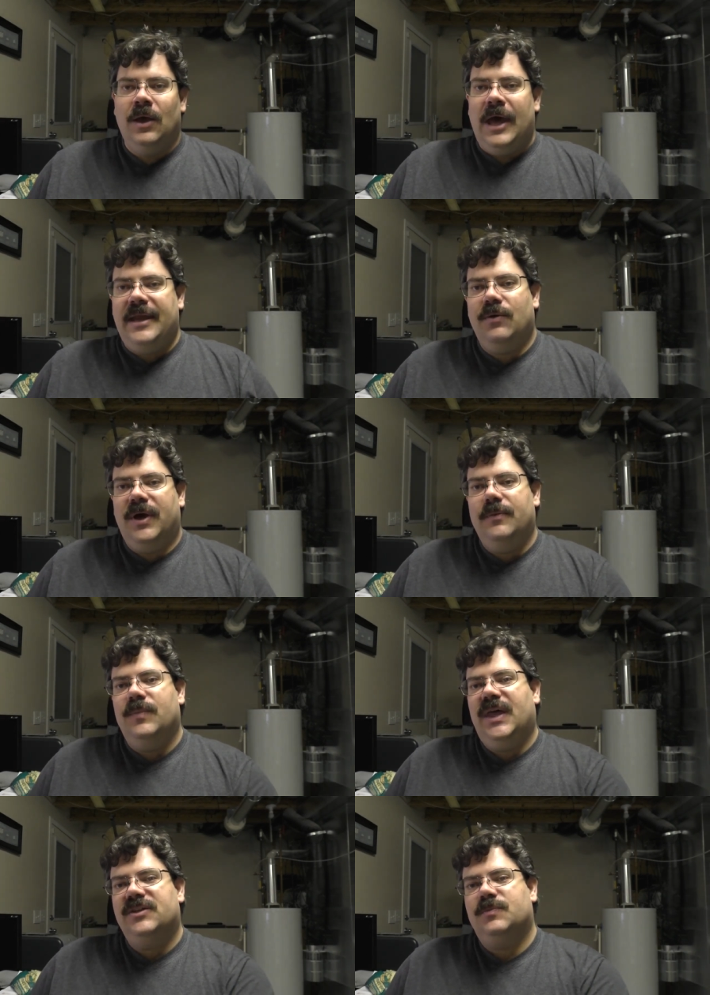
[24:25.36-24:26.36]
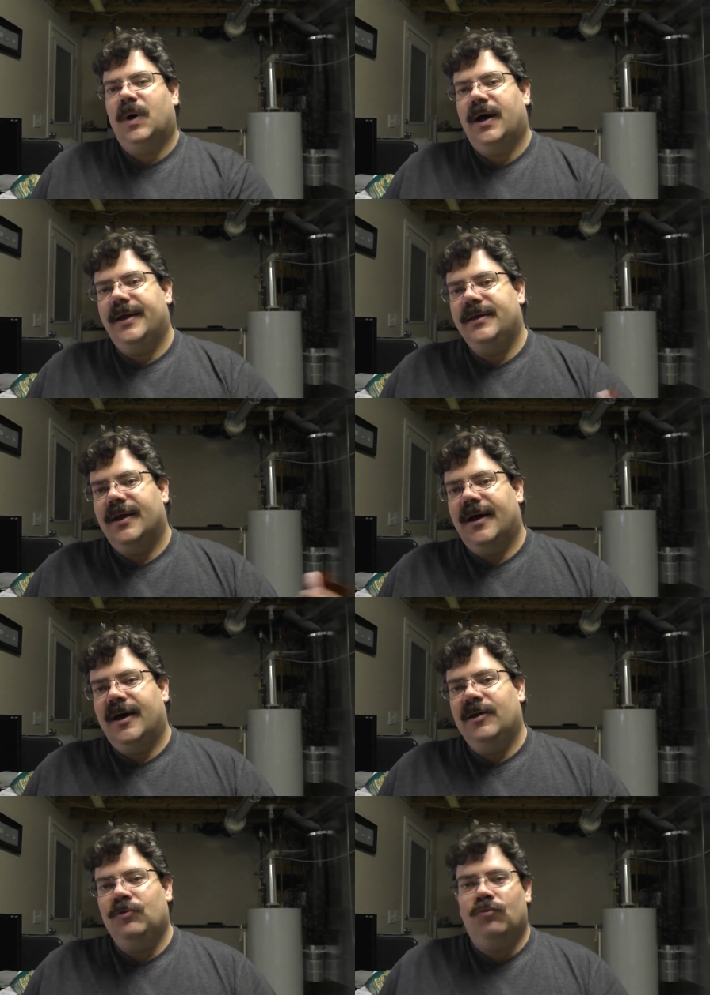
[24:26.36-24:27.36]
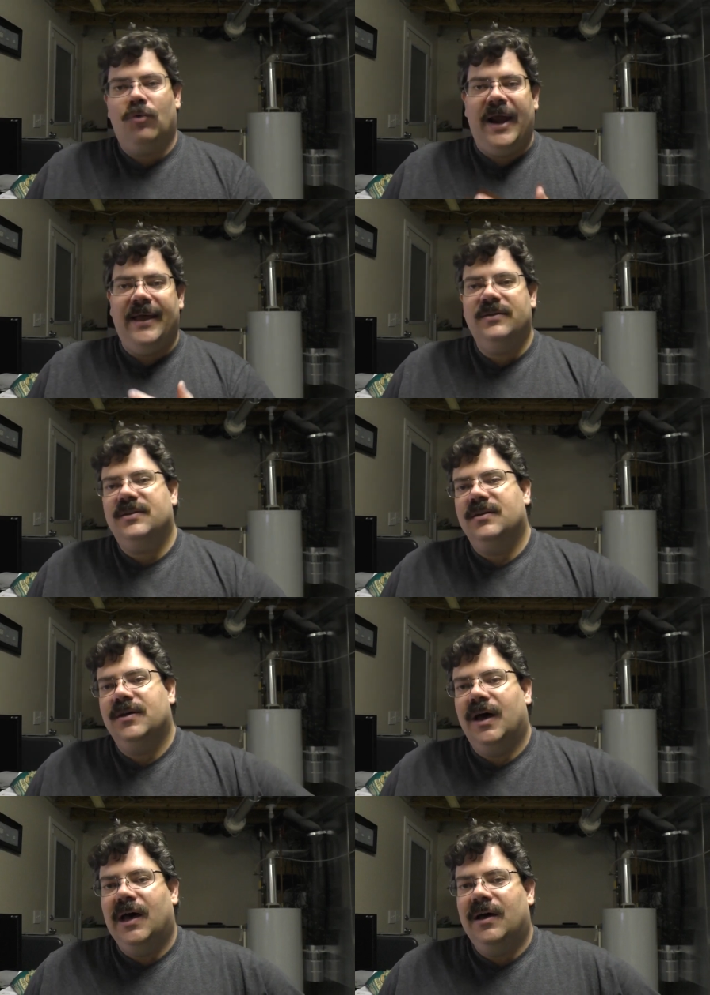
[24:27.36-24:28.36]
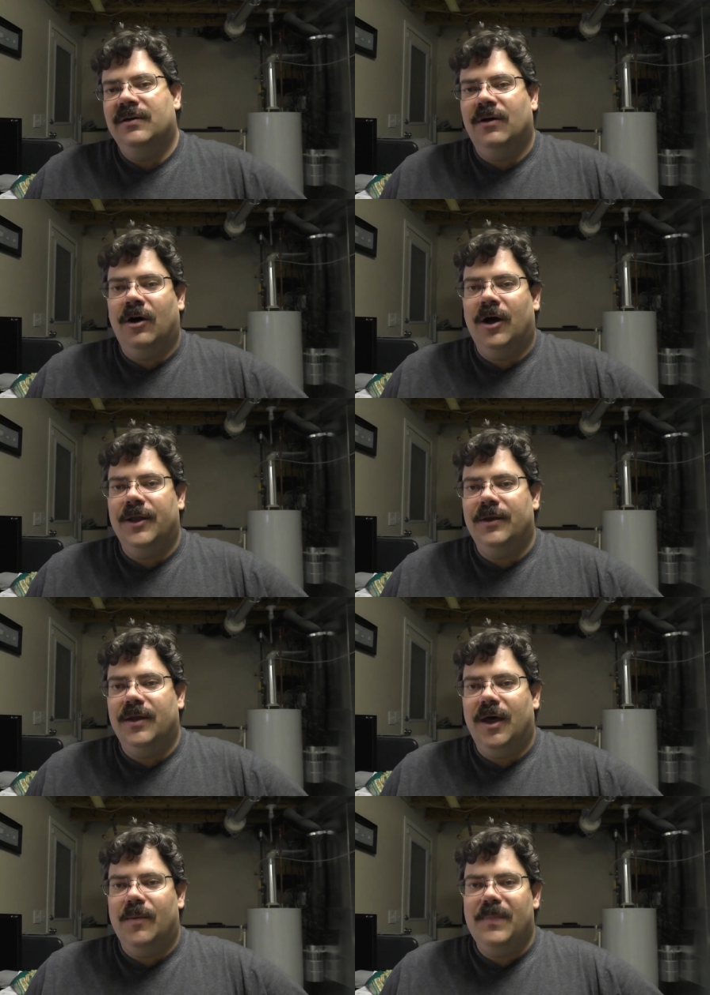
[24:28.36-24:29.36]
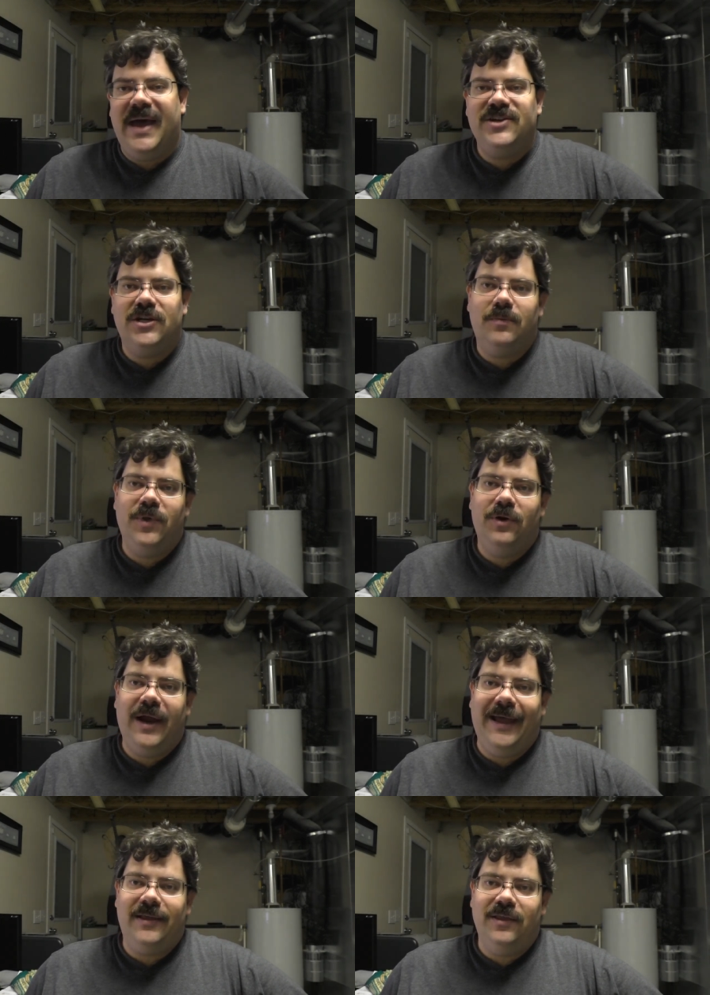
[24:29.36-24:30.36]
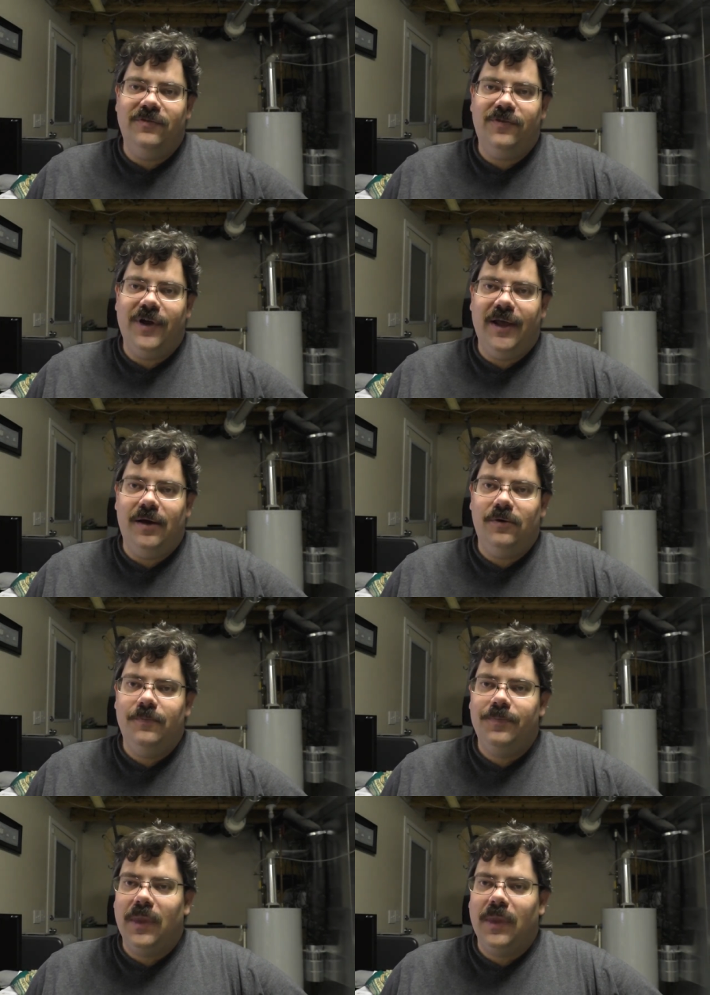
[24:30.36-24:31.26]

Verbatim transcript: Anyway, that's my uh, rant uh, on uh, magic computer hacking for now.